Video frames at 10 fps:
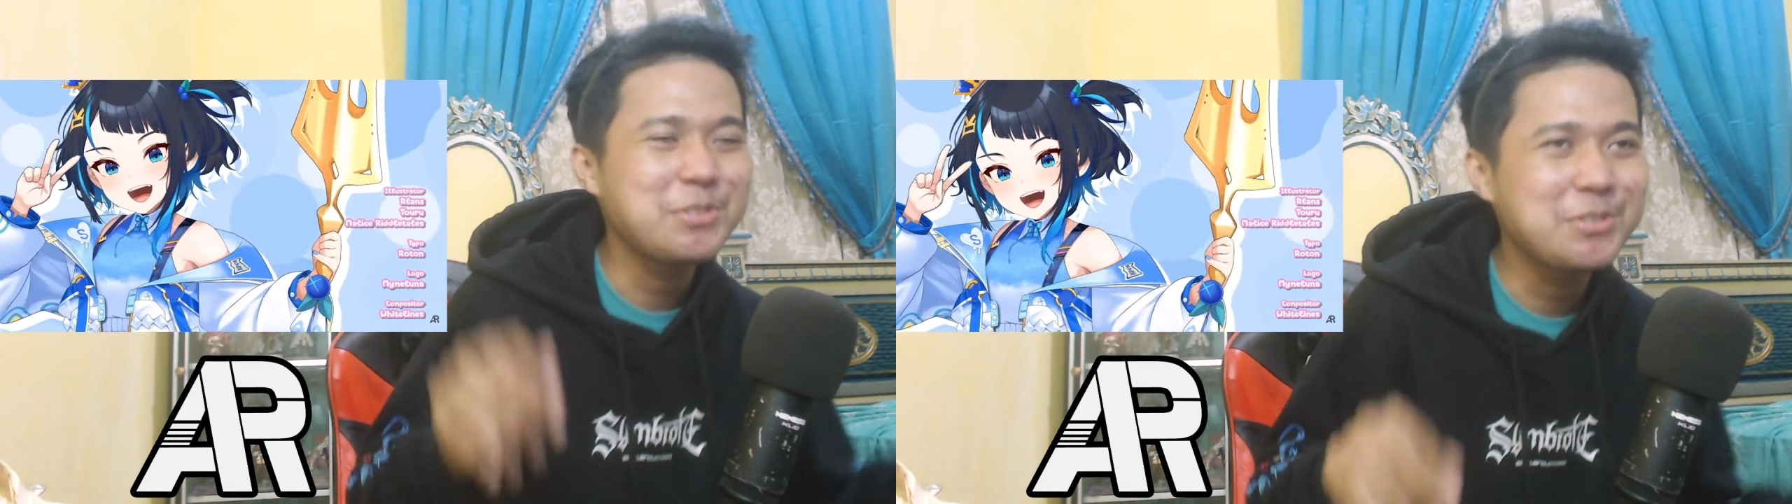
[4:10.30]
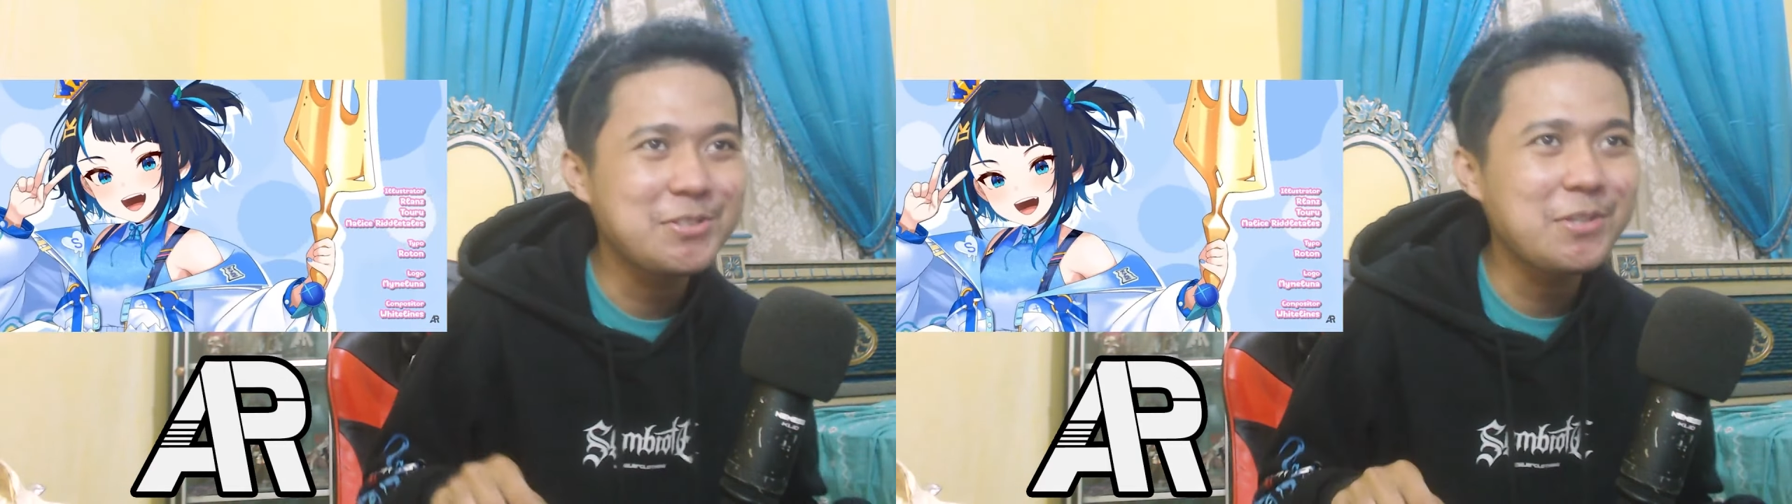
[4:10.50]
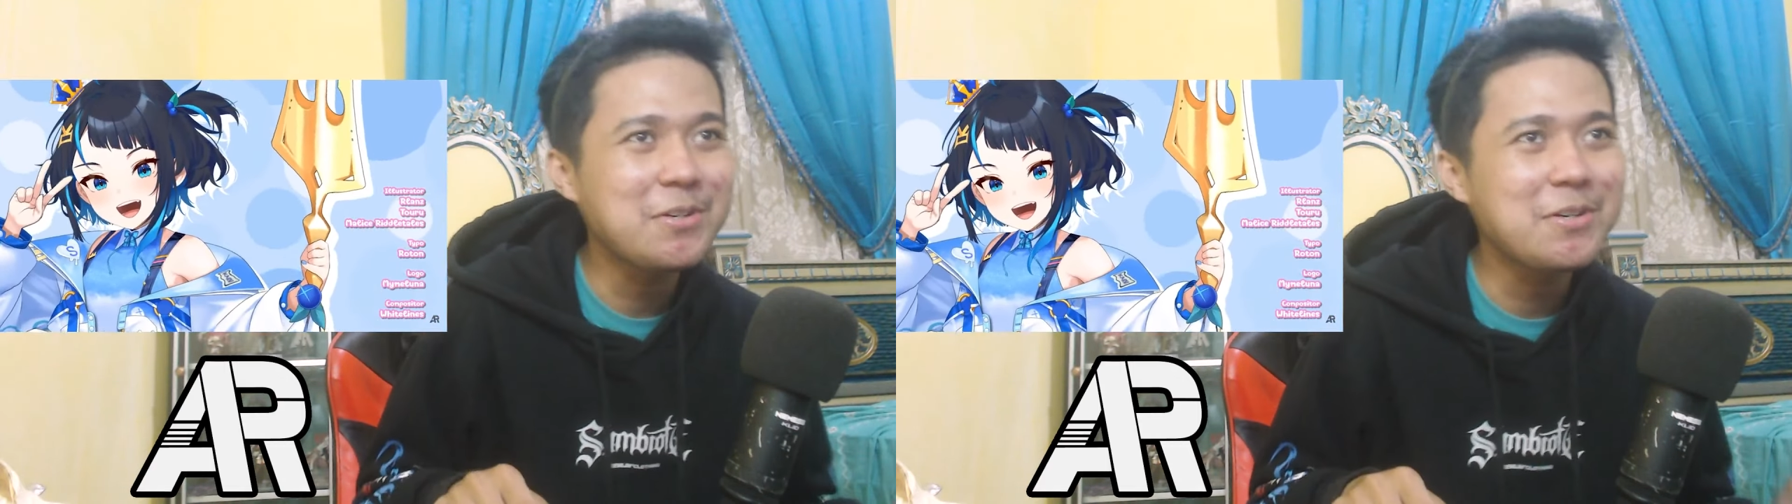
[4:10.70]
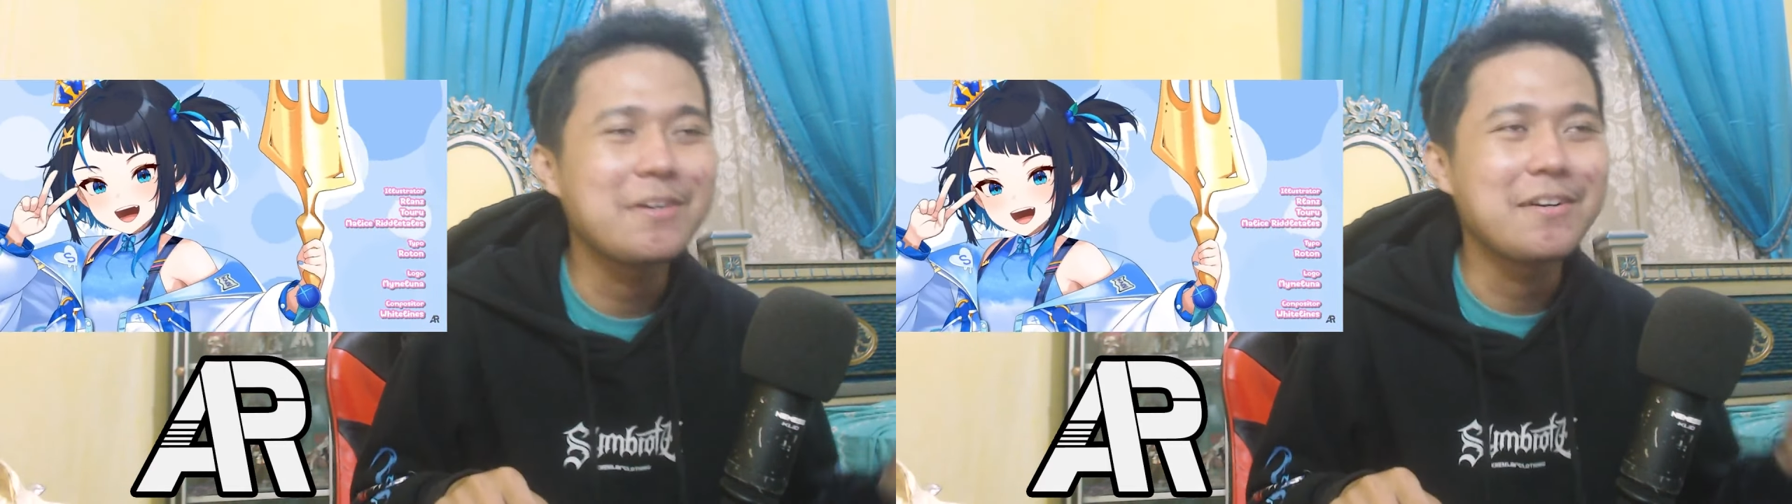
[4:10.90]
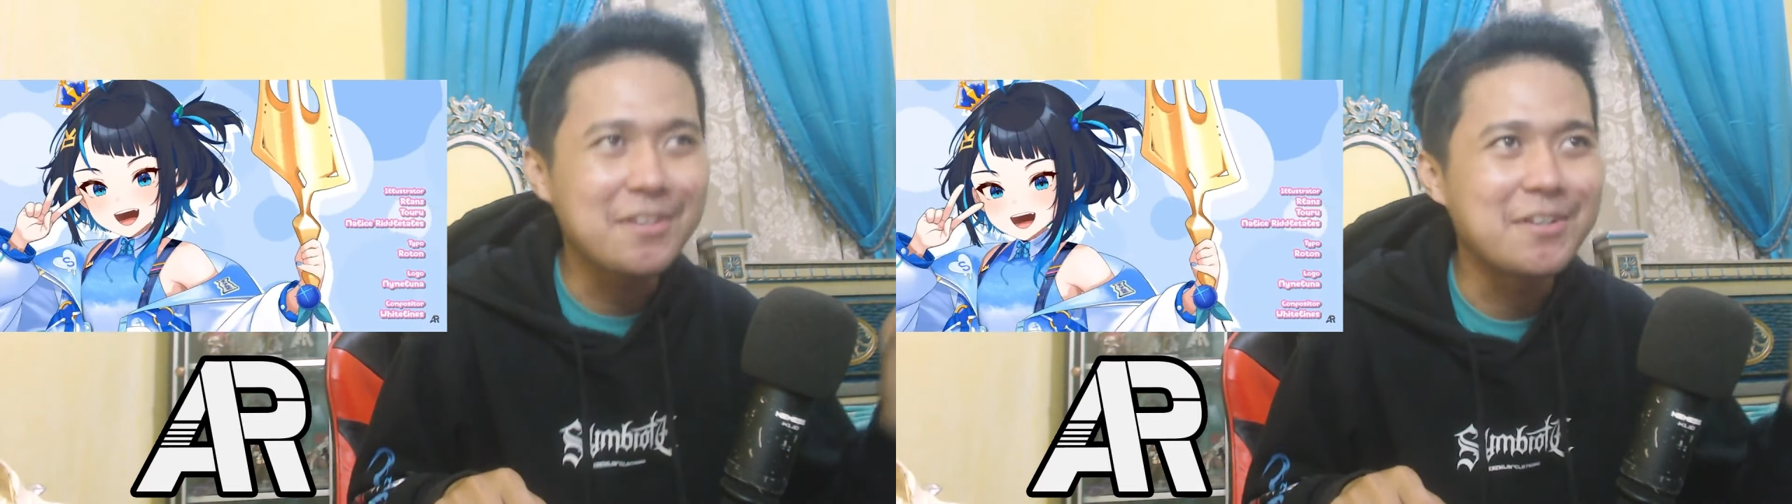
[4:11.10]

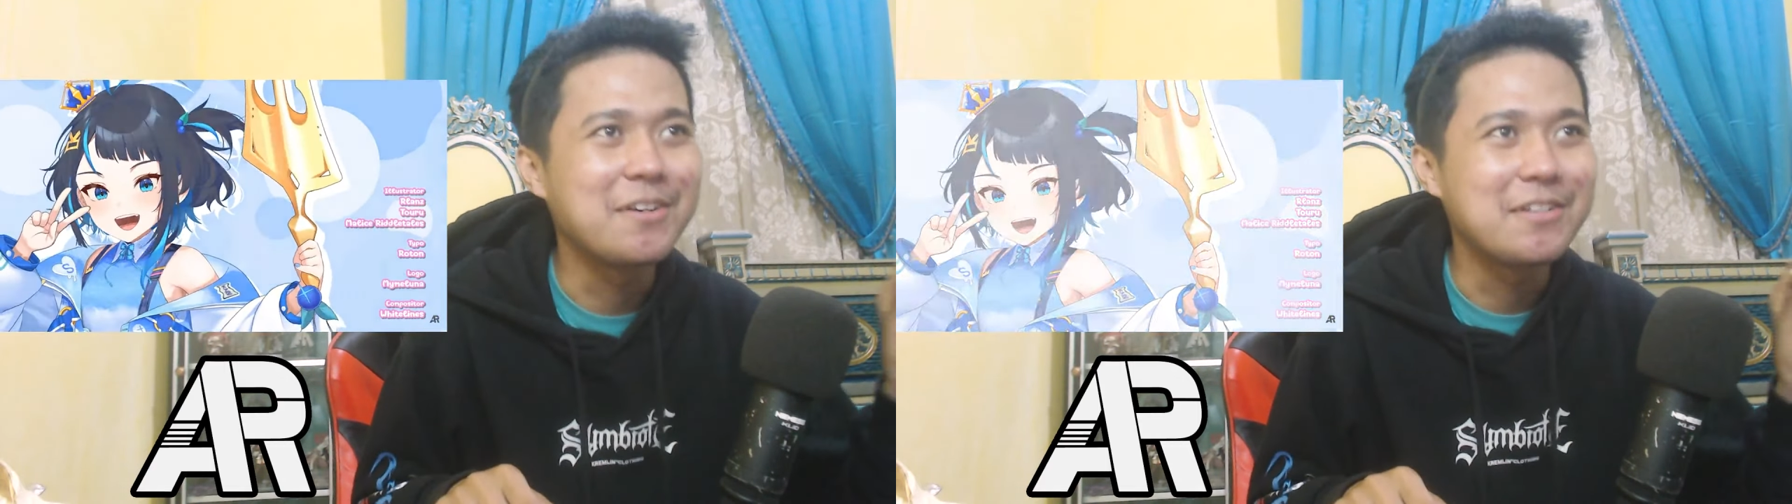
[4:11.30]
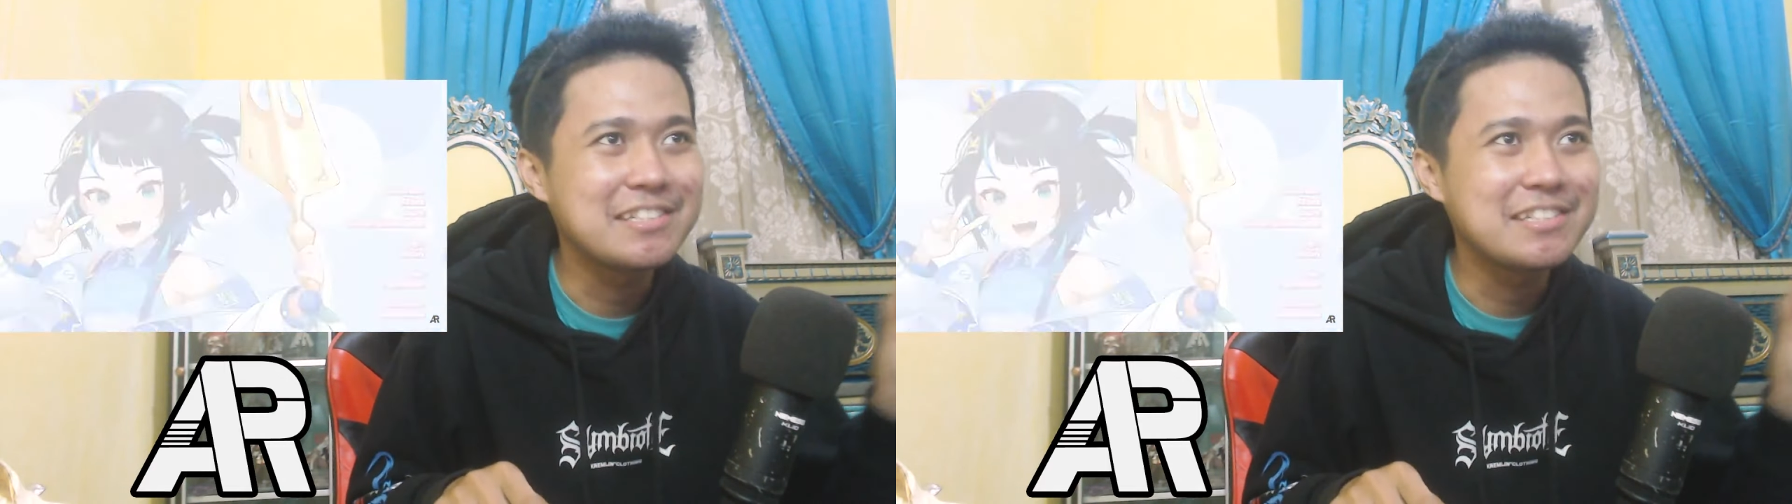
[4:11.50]
So,